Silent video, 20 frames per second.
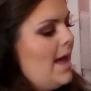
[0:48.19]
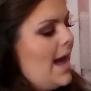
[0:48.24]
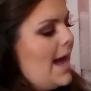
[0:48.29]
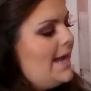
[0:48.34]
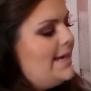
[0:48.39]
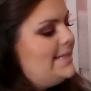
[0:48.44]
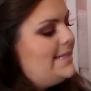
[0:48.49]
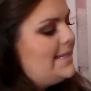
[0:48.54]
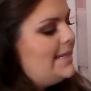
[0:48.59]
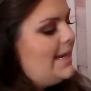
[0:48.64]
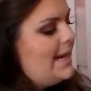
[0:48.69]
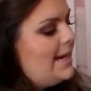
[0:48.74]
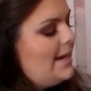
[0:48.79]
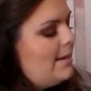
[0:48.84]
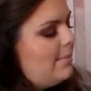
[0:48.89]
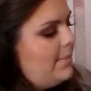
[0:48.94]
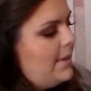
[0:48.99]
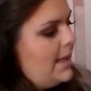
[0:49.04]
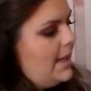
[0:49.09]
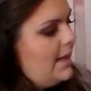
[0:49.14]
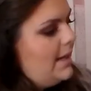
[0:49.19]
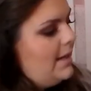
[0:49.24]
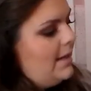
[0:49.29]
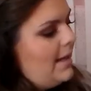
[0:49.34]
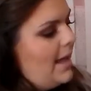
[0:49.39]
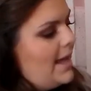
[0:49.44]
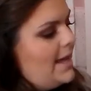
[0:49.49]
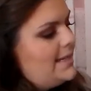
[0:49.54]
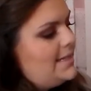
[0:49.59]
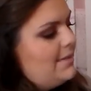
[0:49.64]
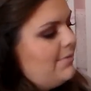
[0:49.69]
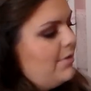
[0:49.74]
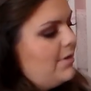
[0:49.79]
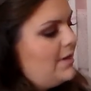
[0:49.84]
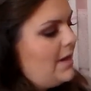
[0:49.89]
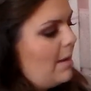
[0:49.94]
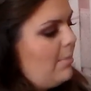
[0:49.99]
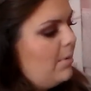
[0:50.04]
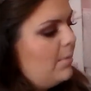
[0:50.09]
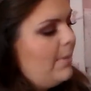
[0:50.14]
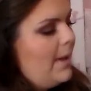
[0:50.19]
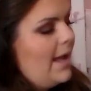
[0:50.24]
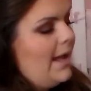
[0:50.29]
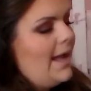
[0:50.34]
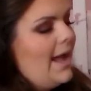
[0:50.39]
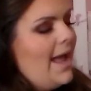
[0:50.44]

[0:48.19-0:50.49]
I did end up getting a different diaper bag.